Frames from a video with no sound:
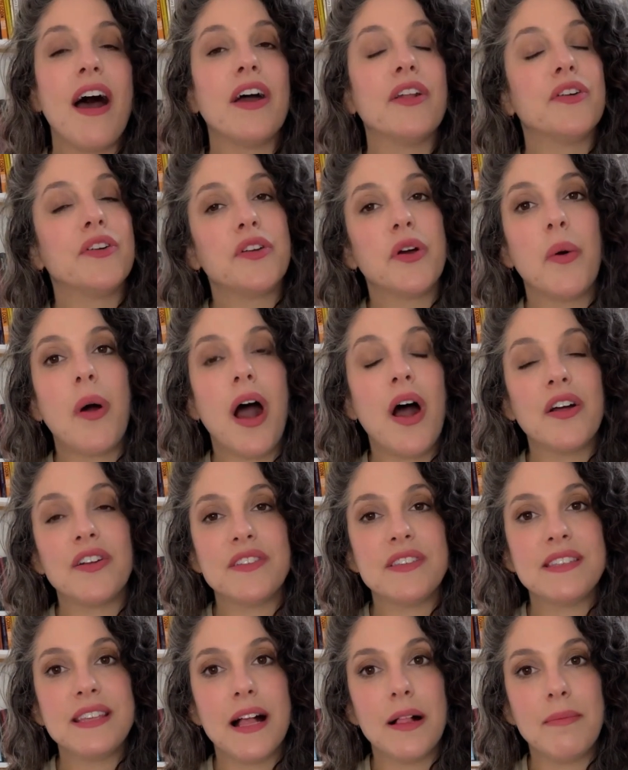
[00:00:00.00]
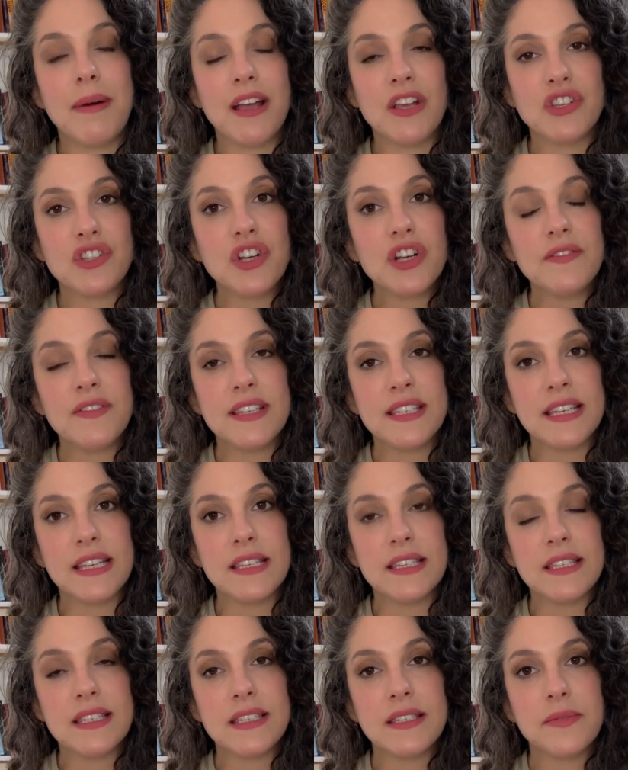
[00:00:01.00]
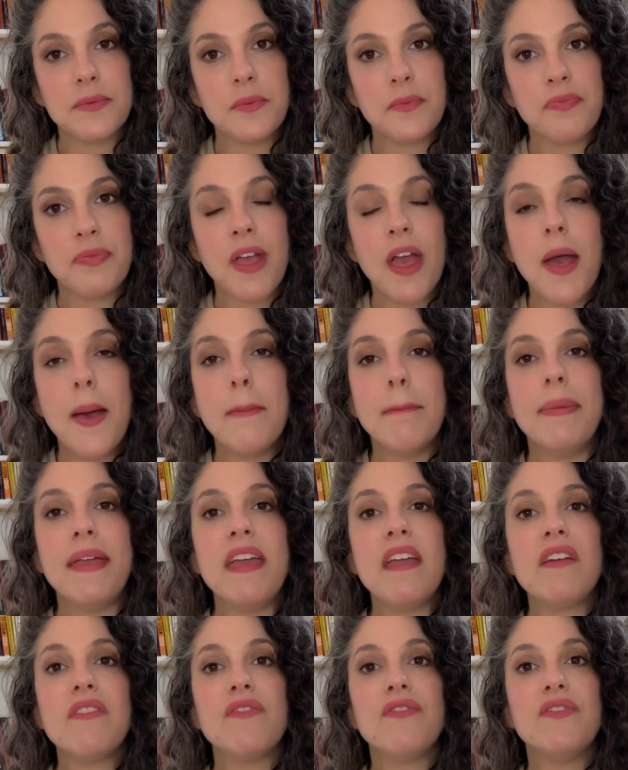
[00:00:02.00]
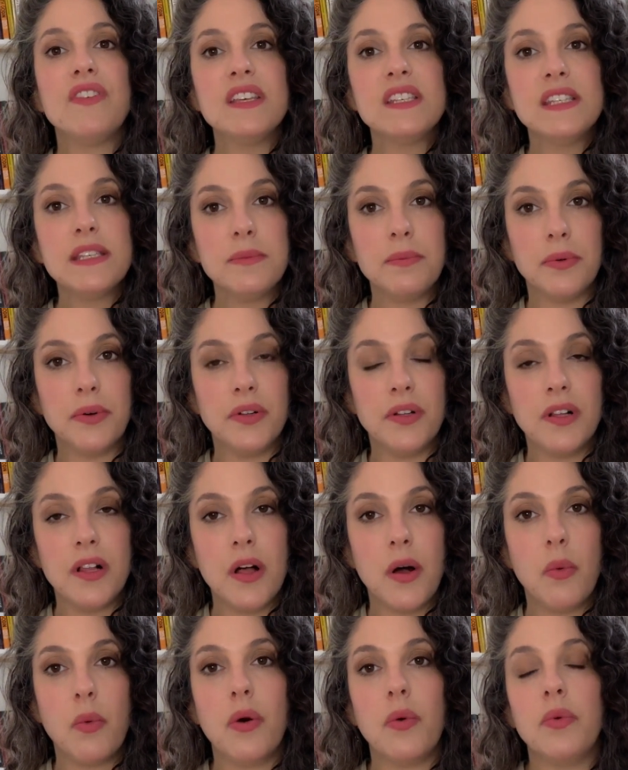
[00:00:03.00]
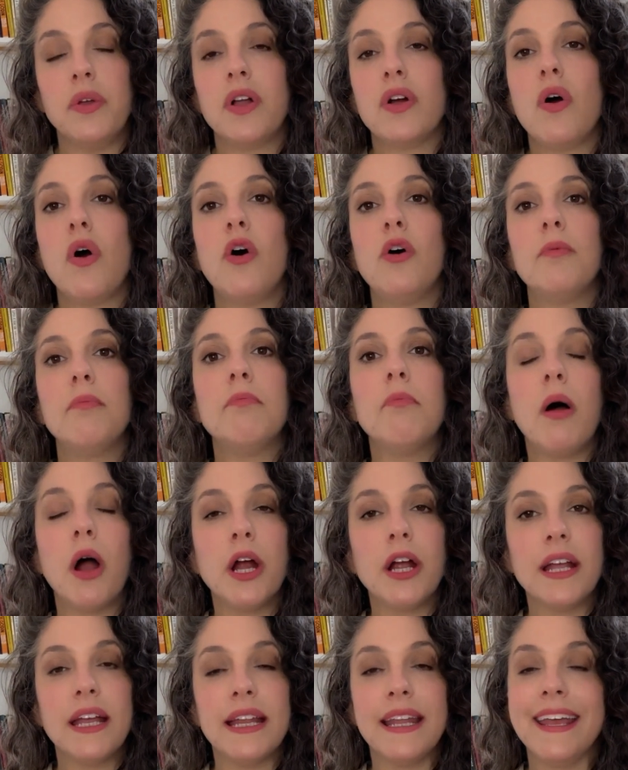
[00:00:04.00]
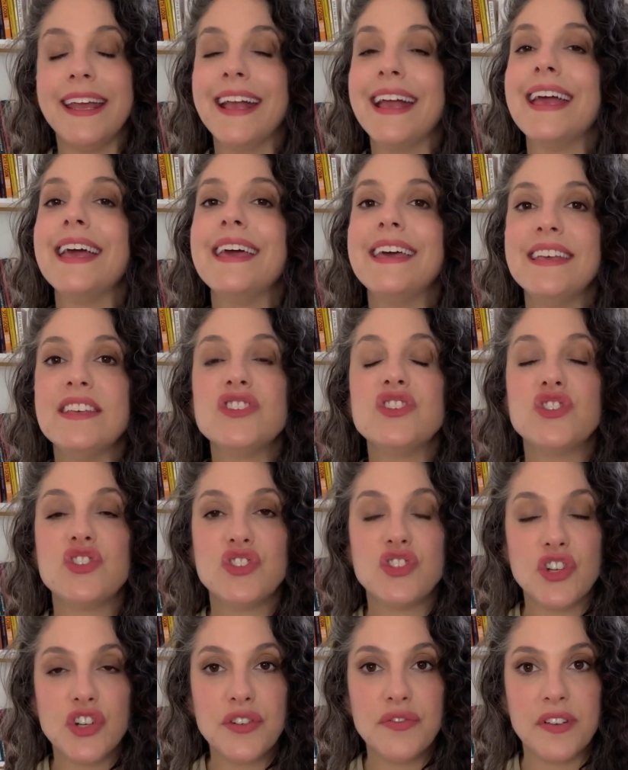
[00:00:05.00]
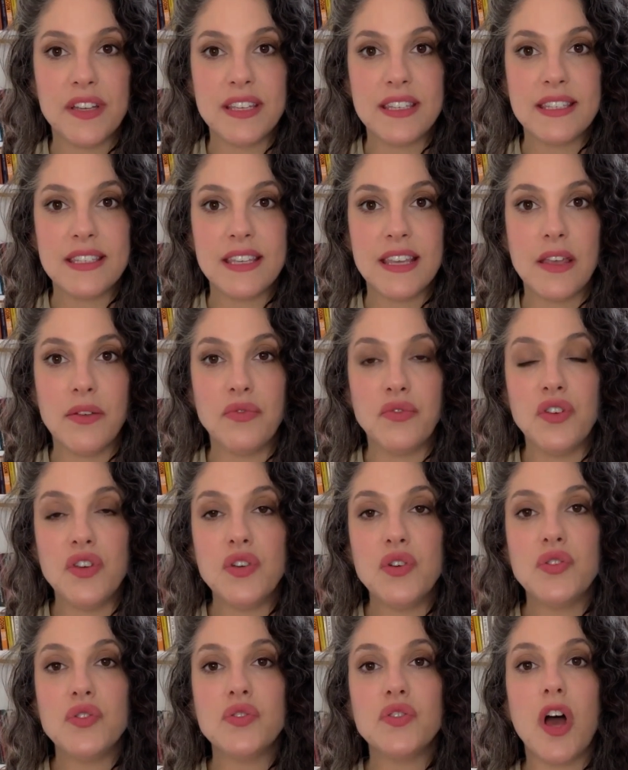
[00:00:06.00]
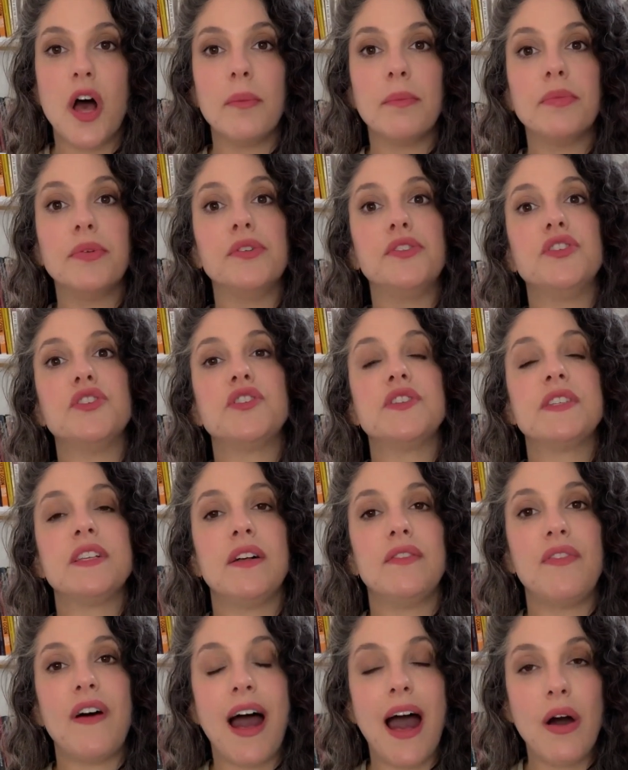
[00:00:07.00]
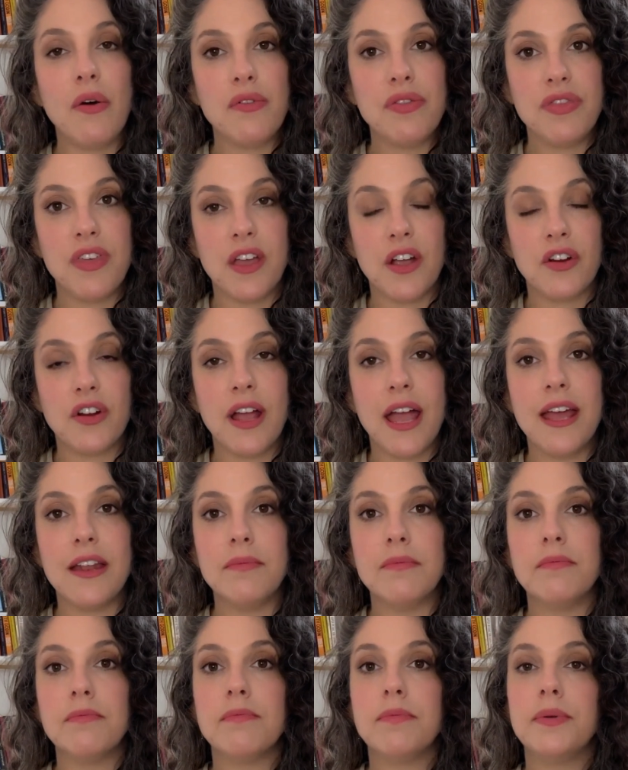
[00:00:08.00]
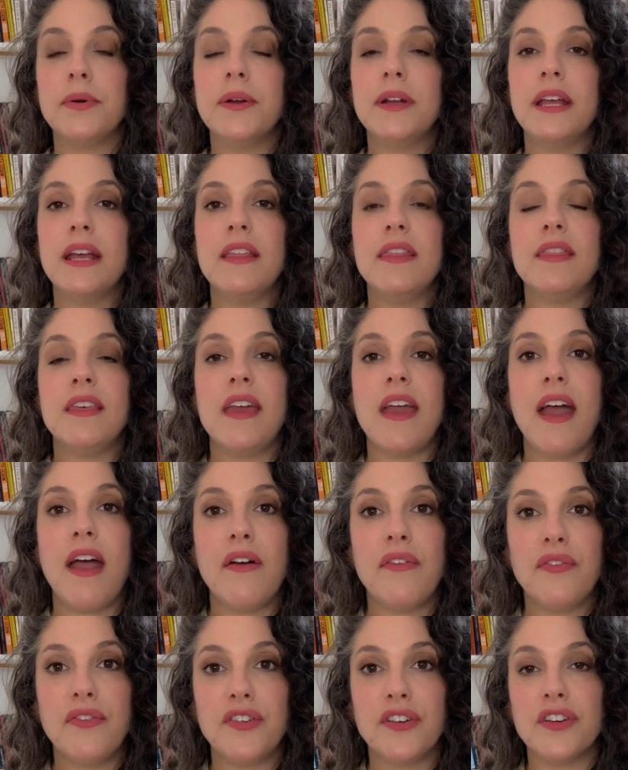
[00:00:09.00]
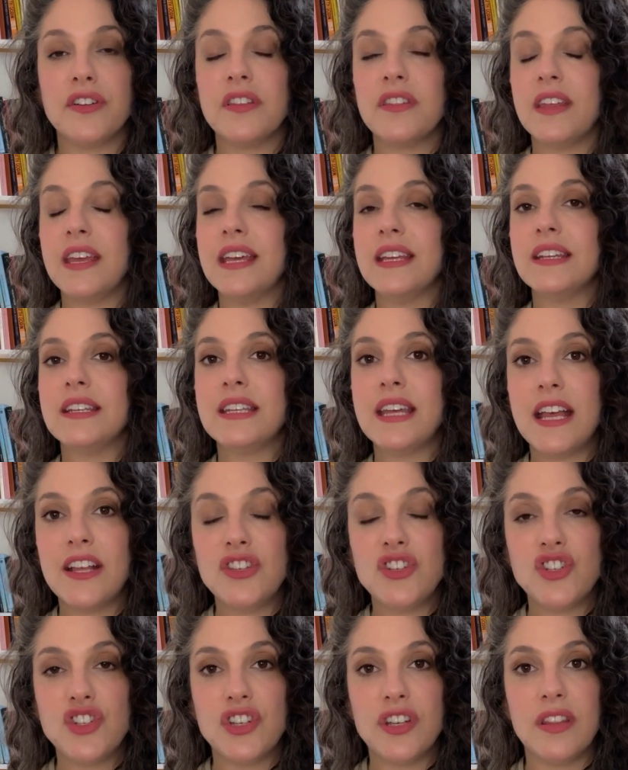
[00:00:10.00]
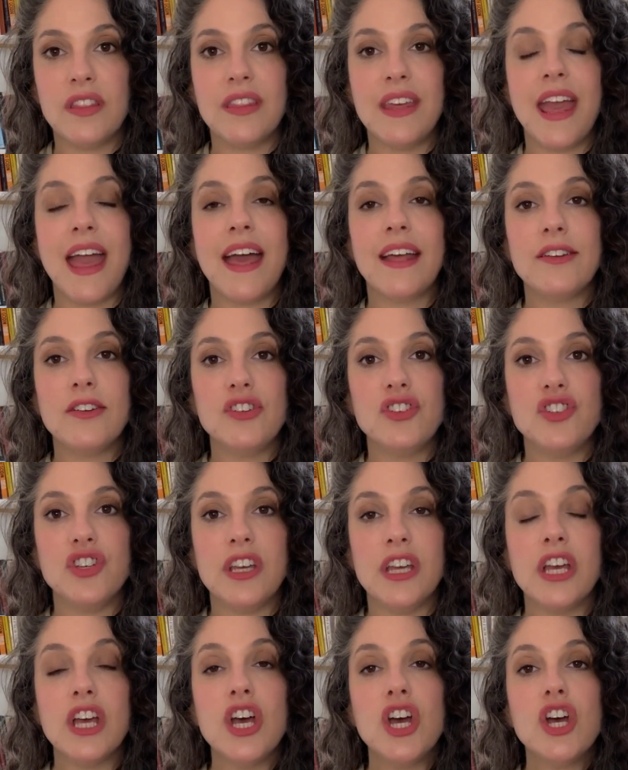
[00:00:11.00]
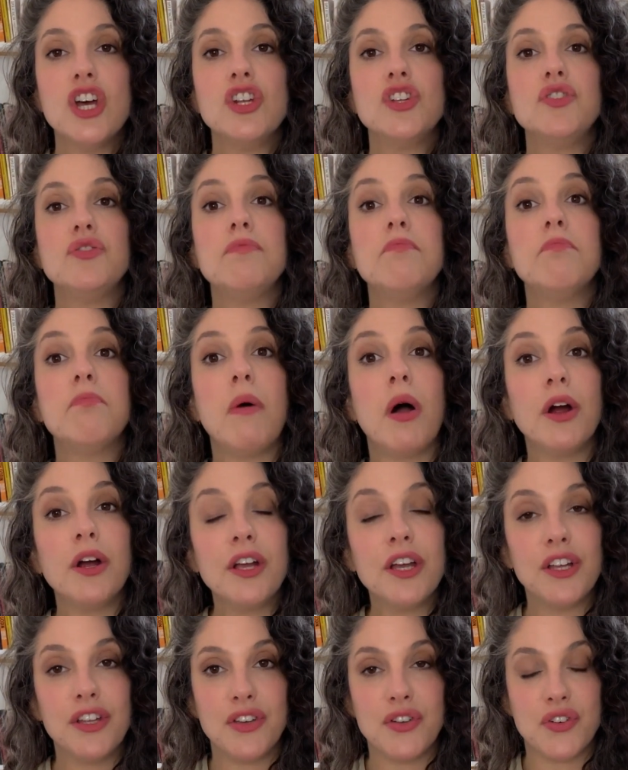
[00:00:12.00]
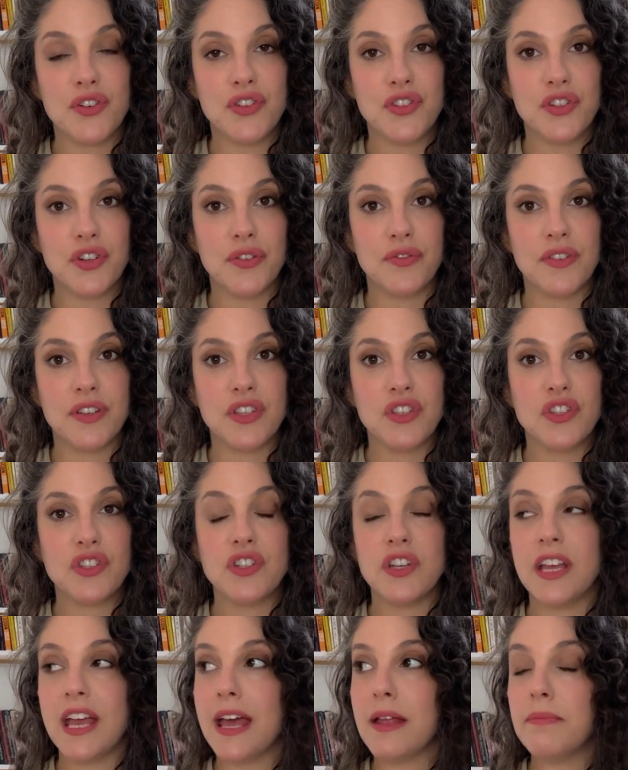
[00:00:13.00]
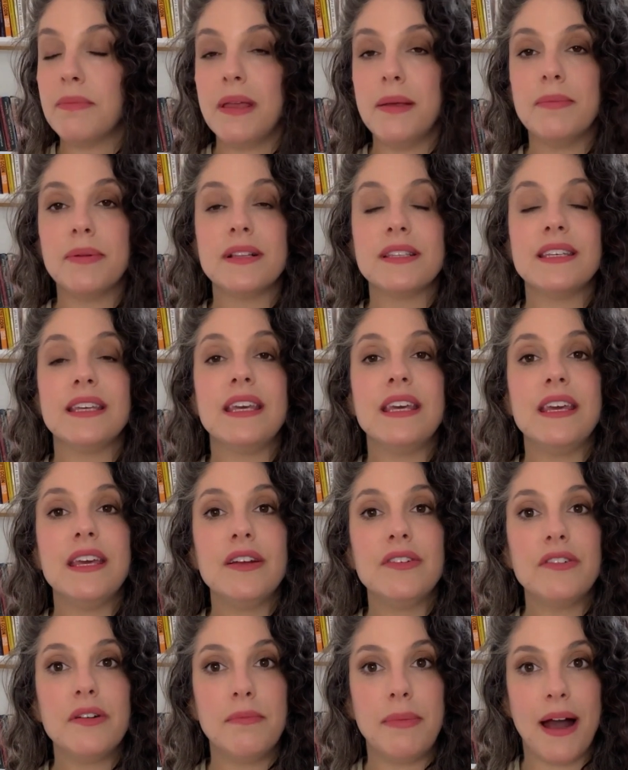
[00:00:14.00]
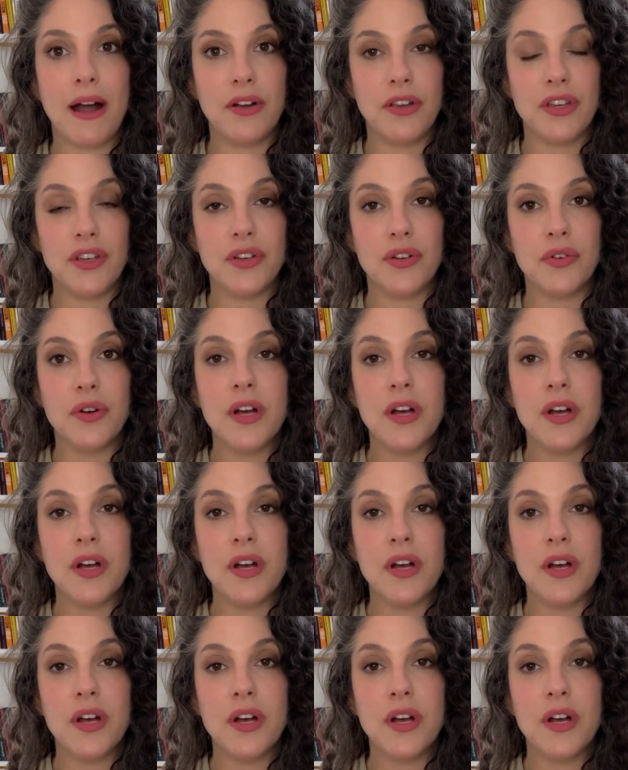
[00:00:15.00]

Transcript: don't know how to sell my services. Being visible, what we call marketing, is service. If you do not put yourself out there and put in the effort, the intention, the energy to market your service, to get people to hear about you,